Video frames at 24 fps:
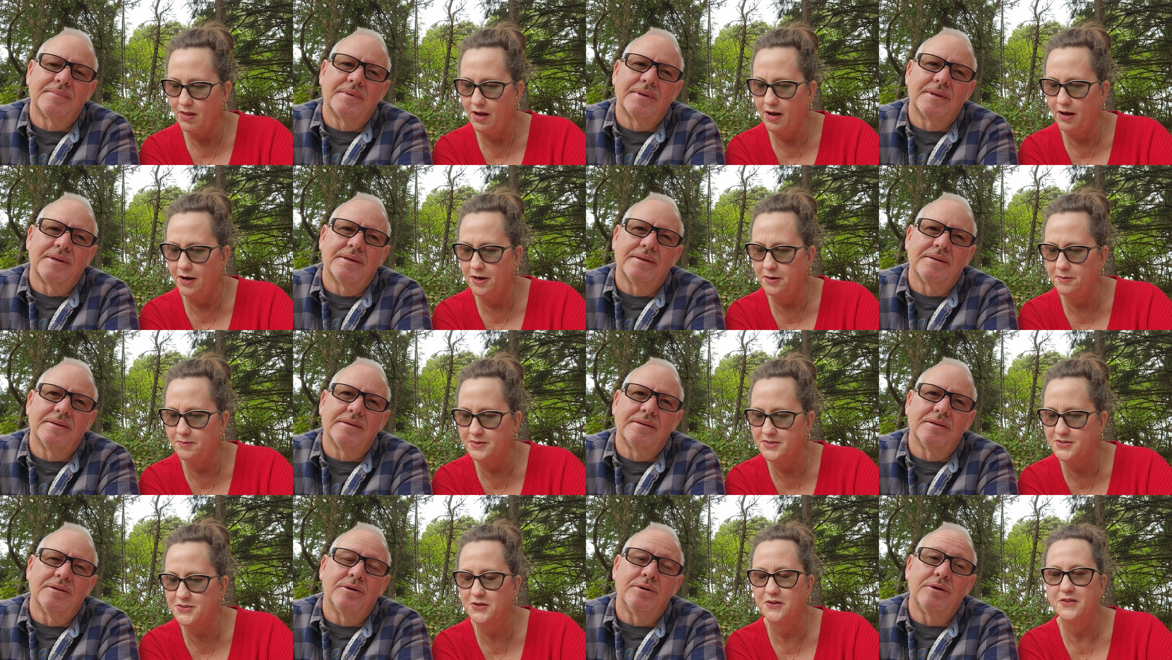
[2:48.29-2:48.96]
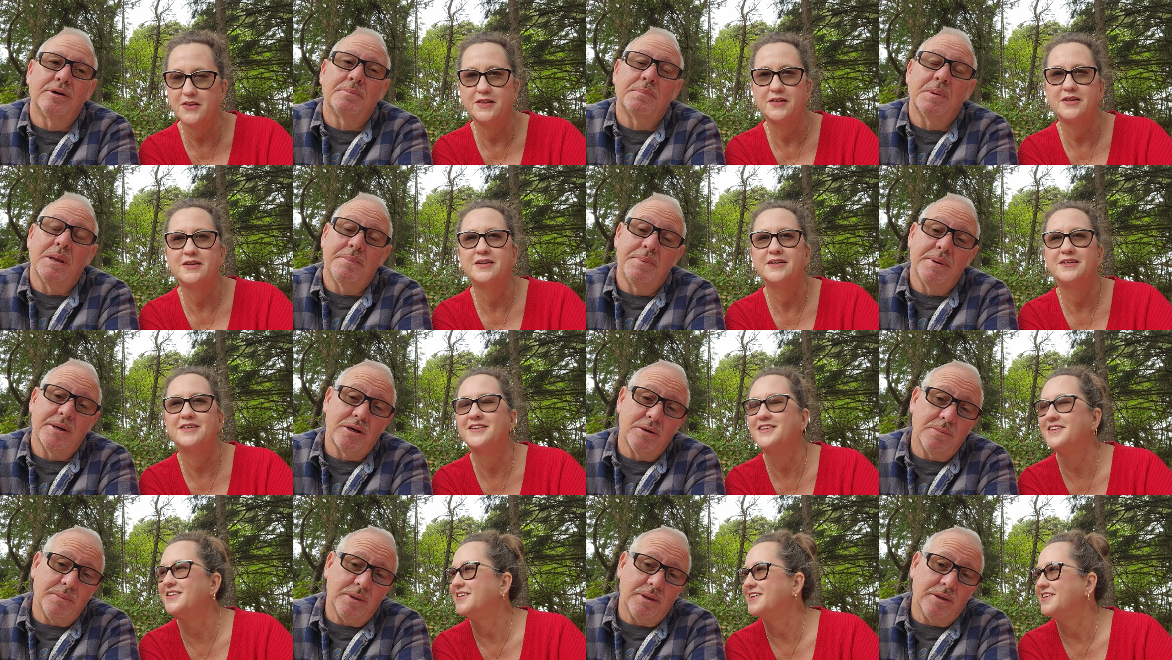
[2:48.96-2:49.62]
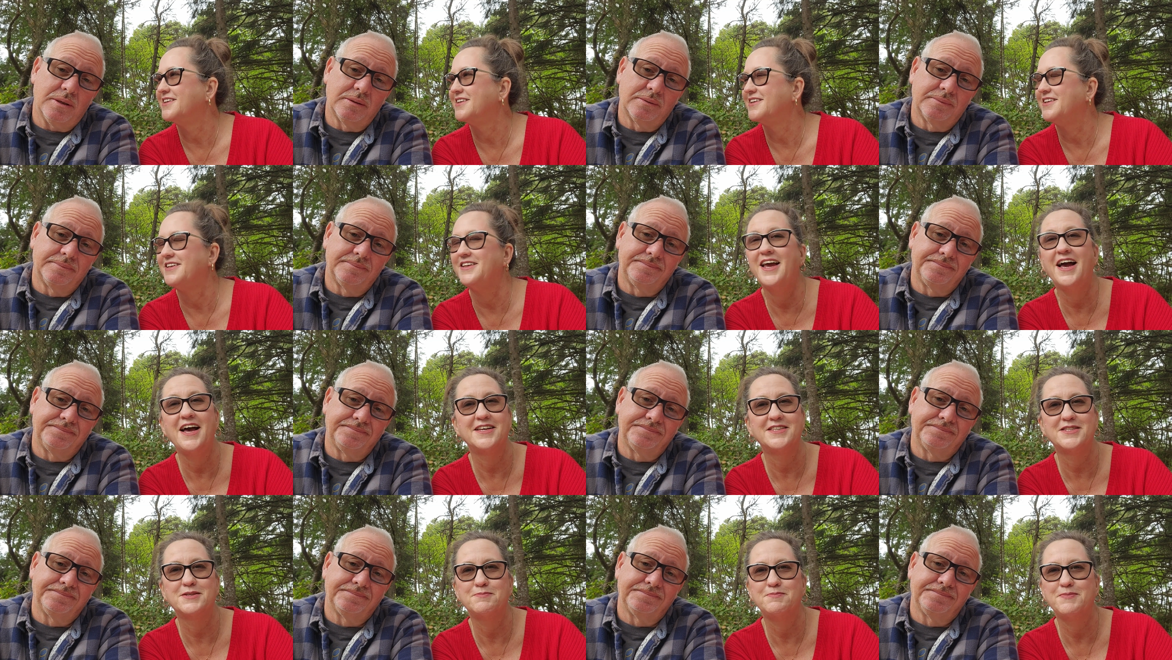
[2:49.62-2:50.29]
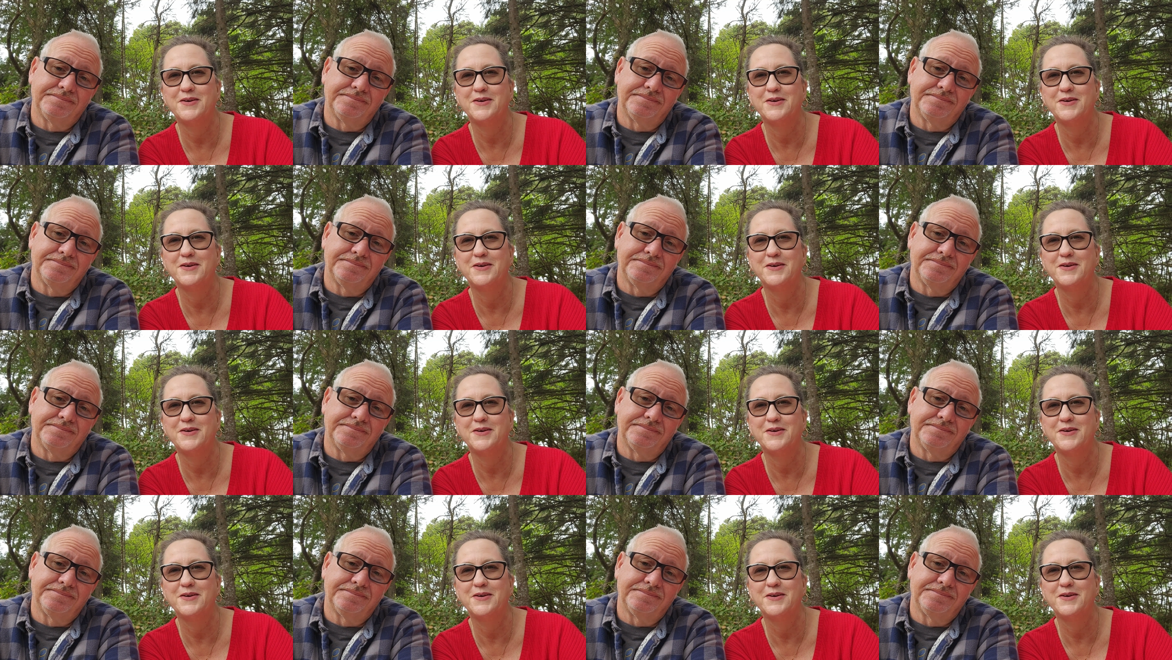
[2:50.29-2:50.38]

Speaker 1: Um, so, learned to
Speaker 2: play pickleball.
Speaker 1: Yes,